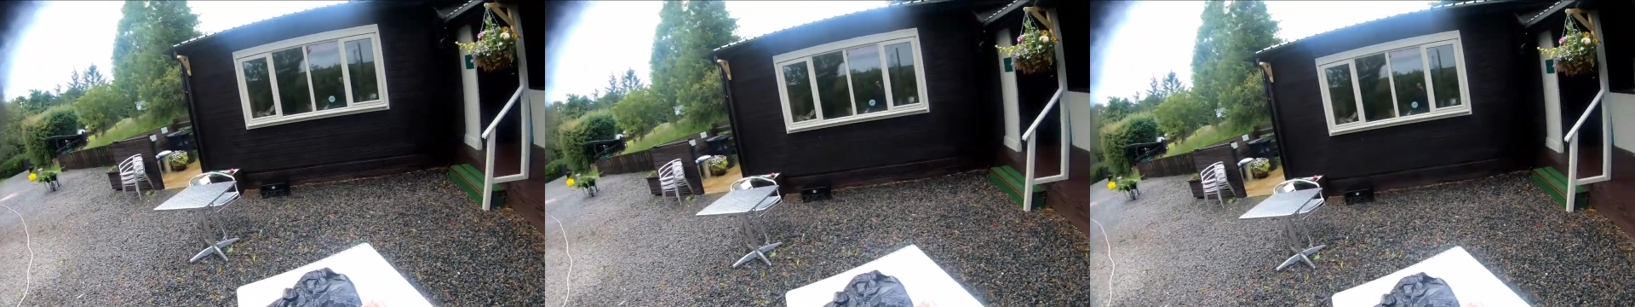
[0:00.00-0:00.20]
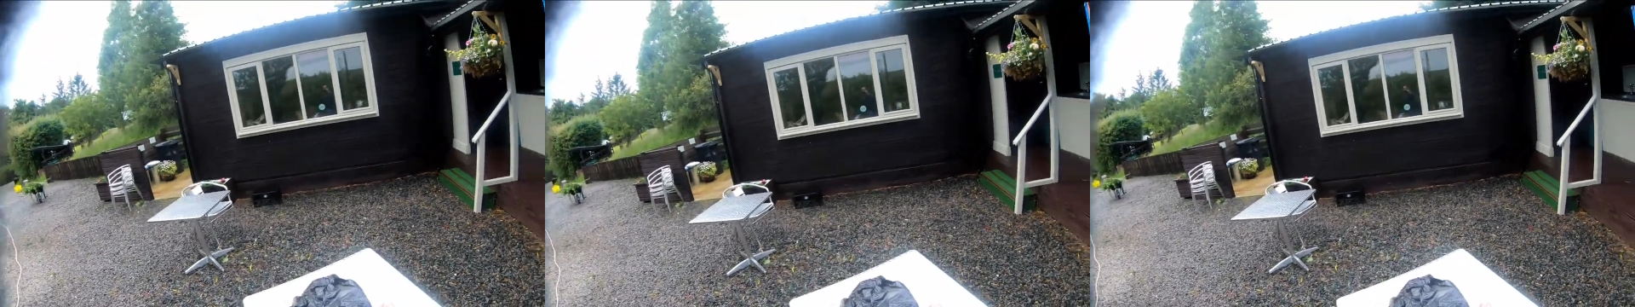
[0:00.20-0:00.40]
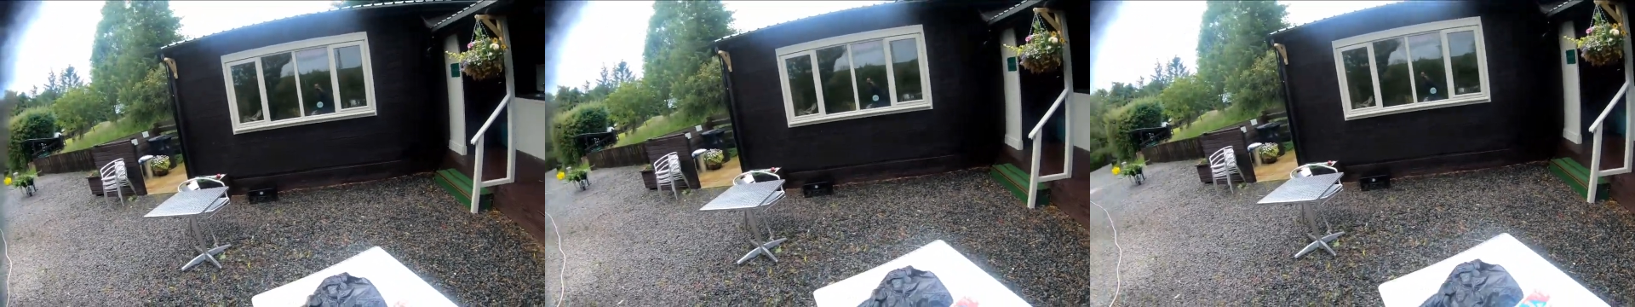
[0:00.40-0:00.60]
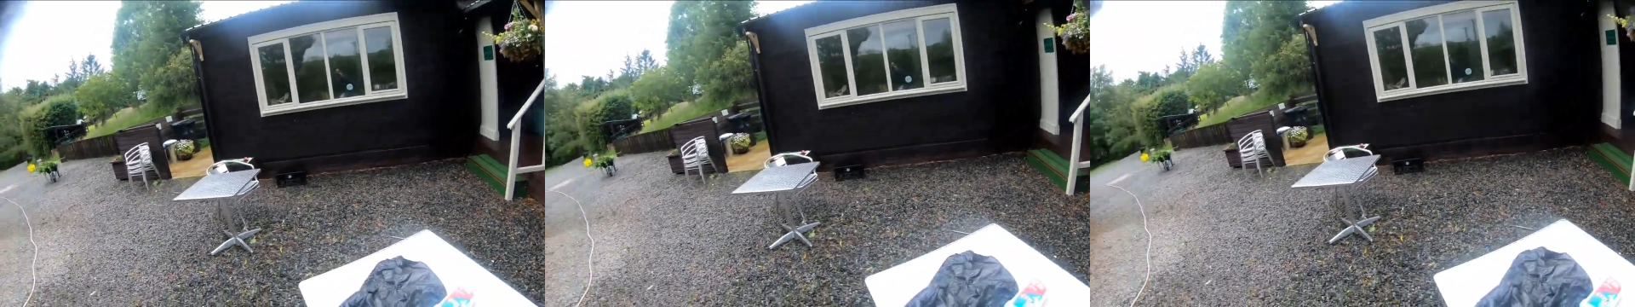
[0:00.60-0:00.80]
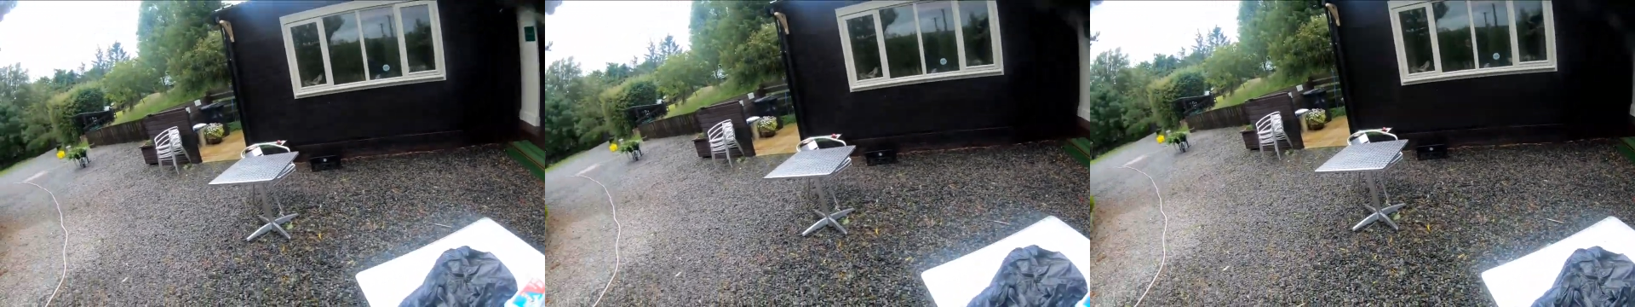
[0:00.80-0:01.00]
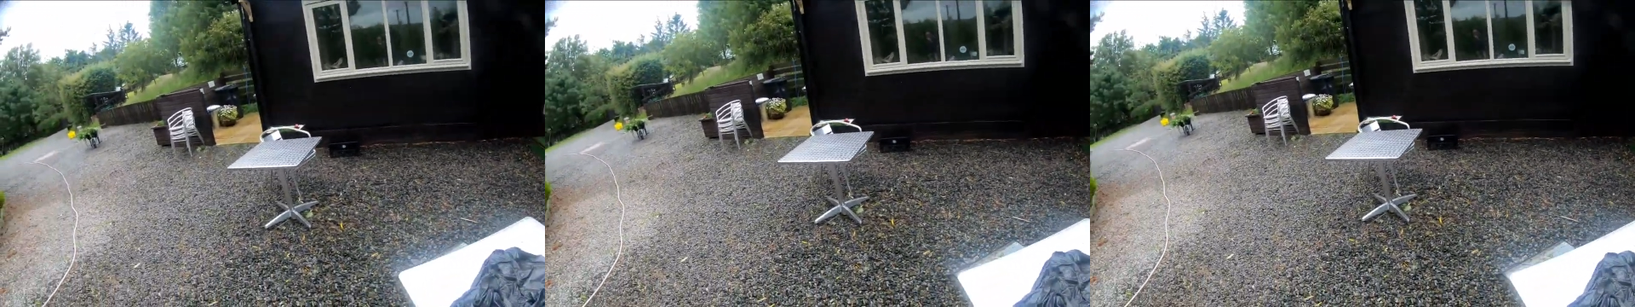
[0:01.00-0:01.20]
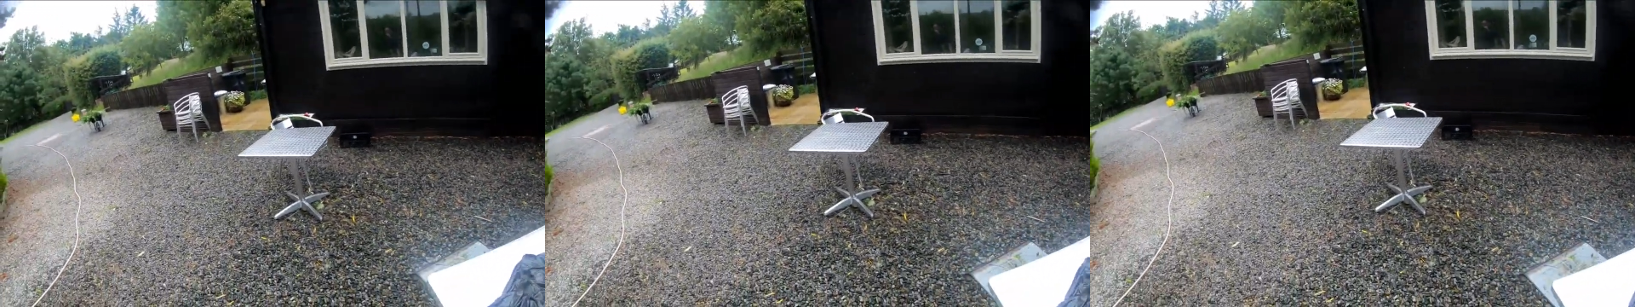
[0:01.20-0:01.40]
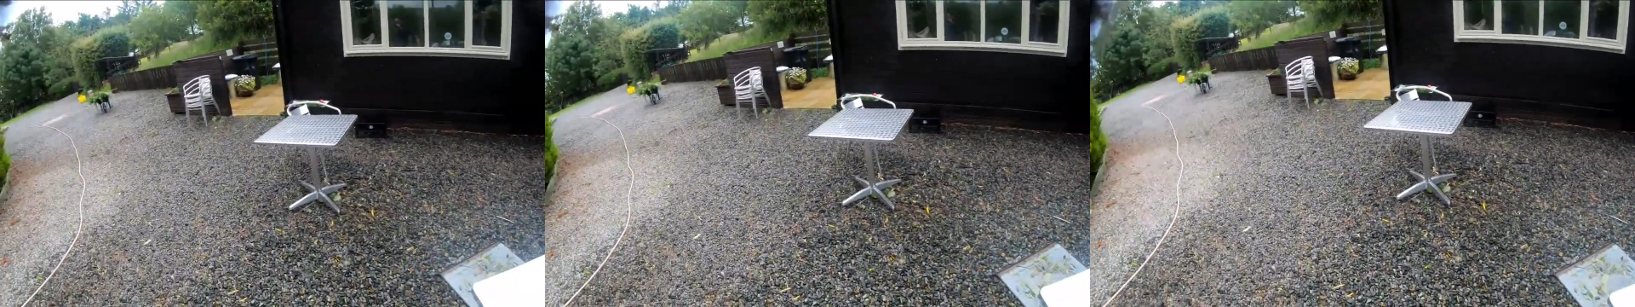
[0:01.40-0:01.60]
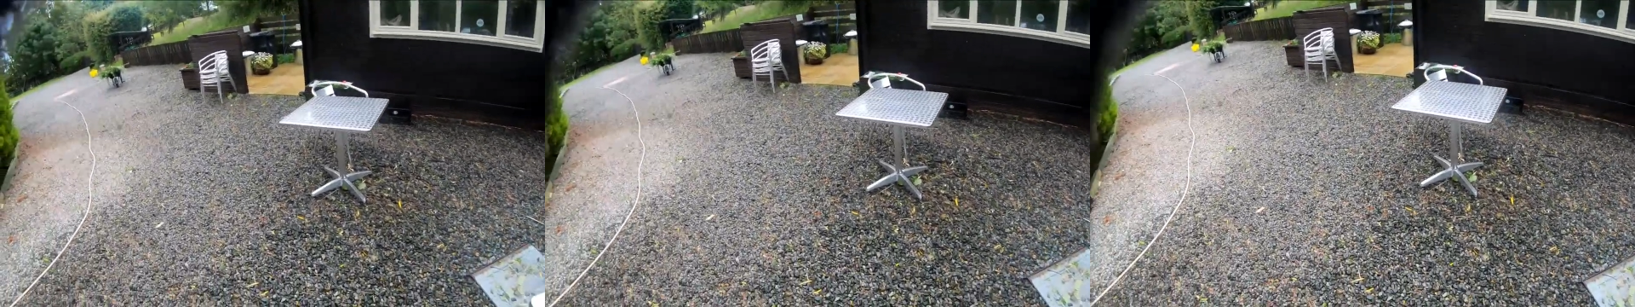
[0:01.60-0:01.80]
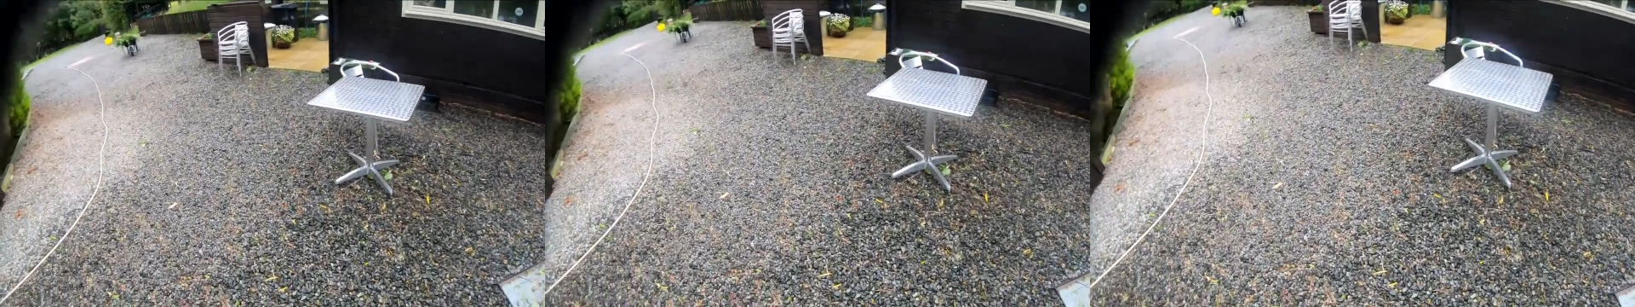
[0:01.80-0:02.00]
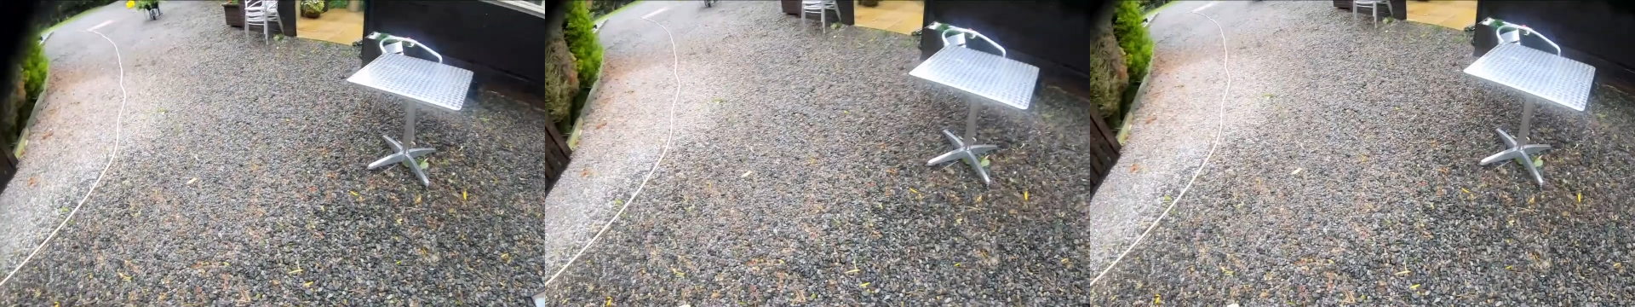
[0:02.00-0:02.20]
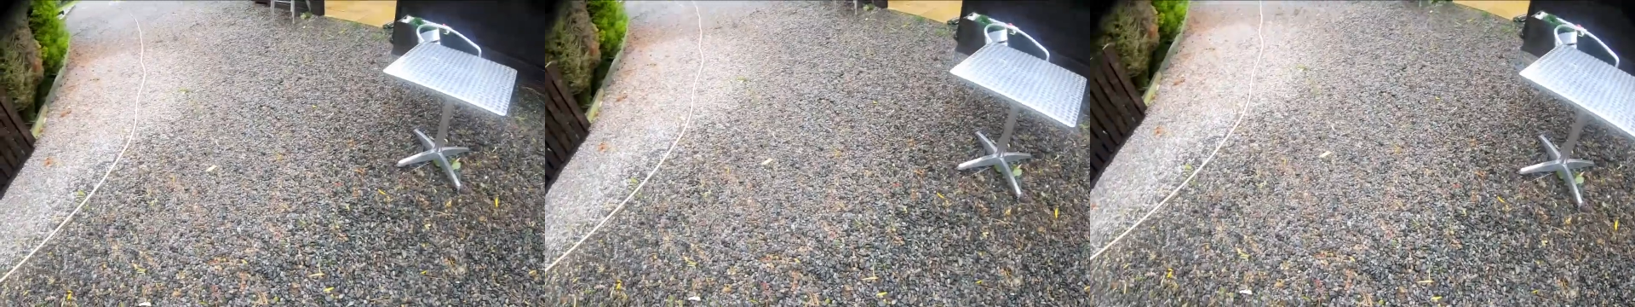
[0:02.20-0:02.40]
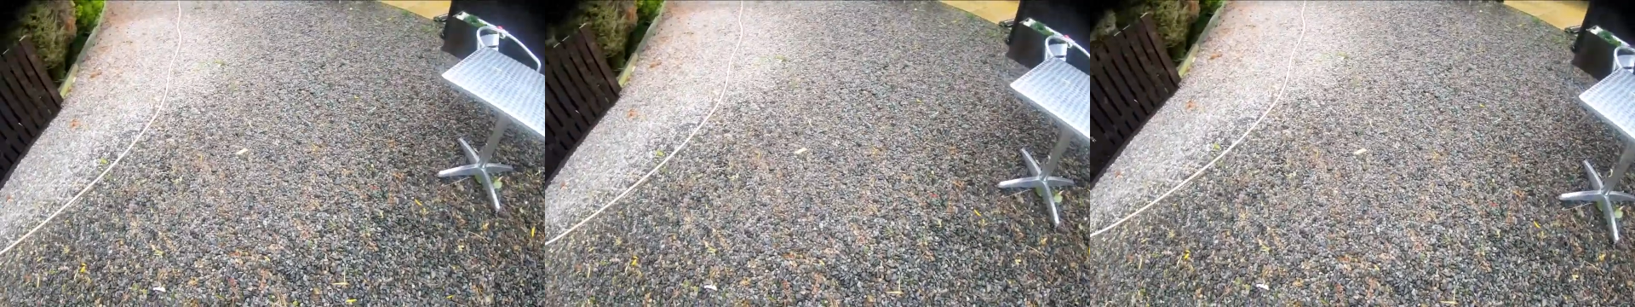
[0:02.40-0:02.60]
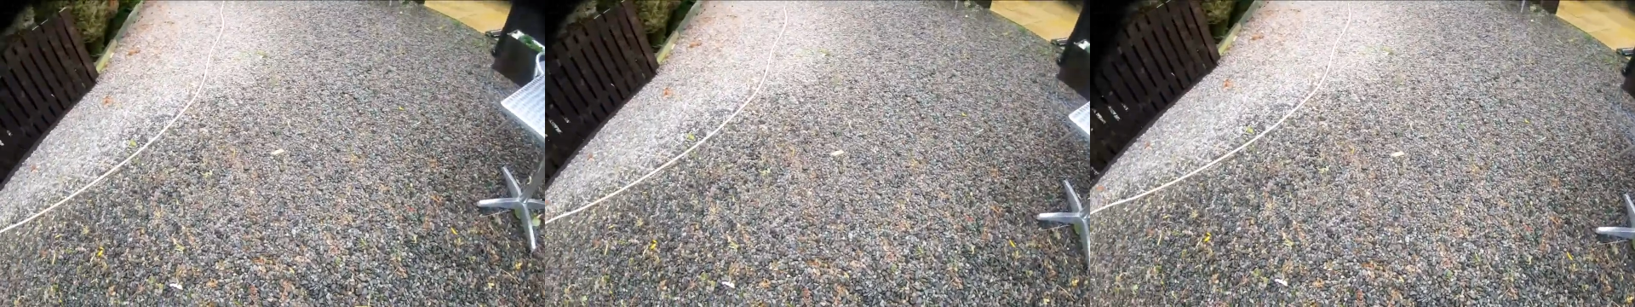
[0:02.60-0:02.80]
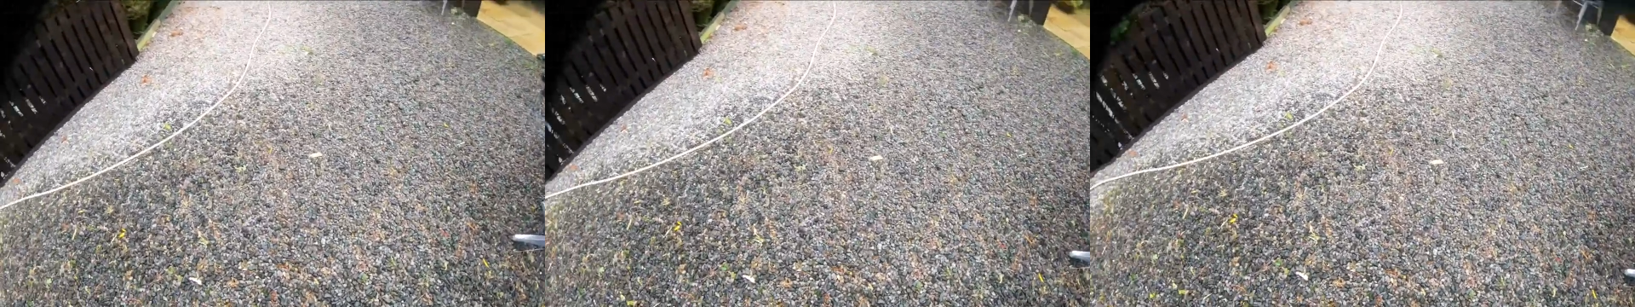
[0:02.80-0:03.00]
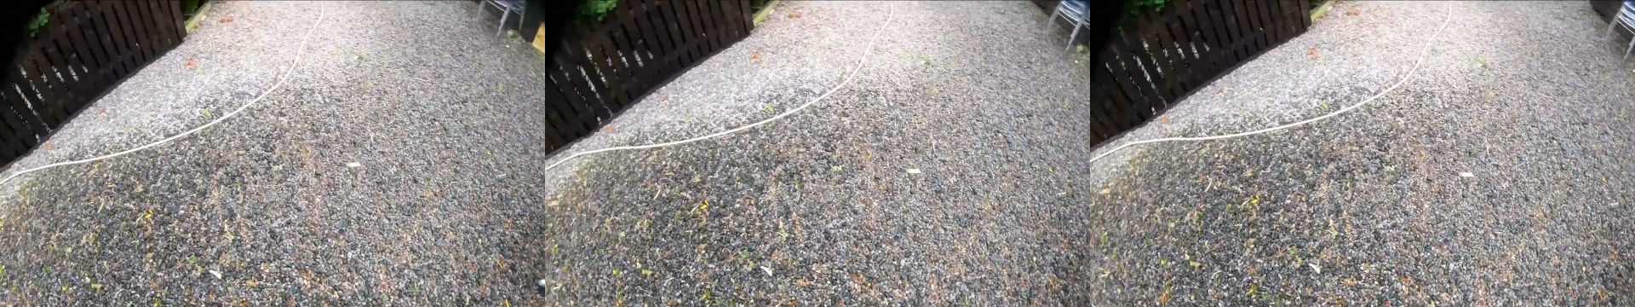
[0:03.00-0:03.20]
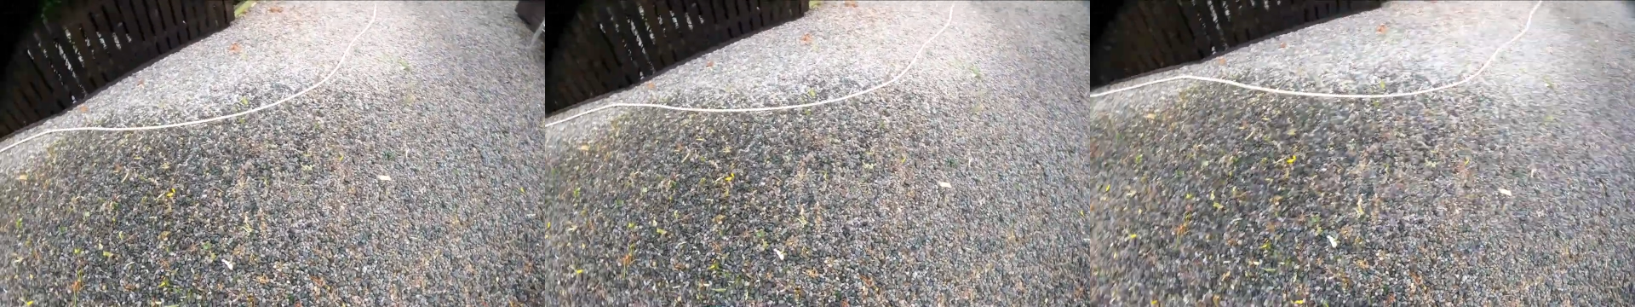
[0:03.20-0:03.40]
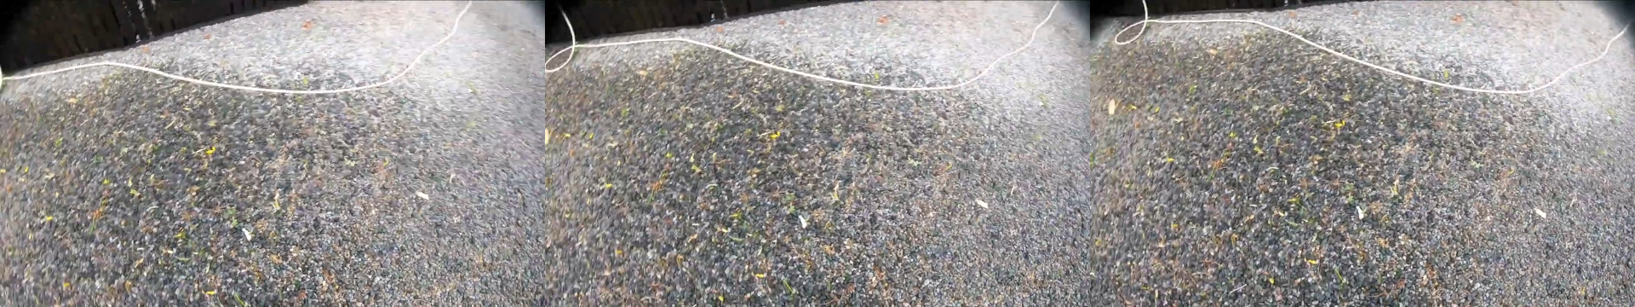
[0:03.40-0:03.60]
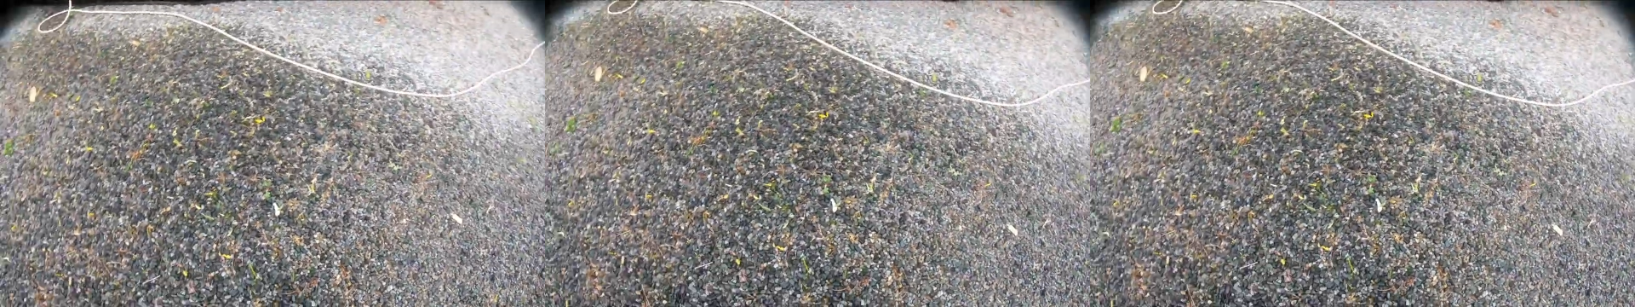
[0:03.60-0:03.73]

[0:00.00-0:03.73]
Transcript: (no speaker visible)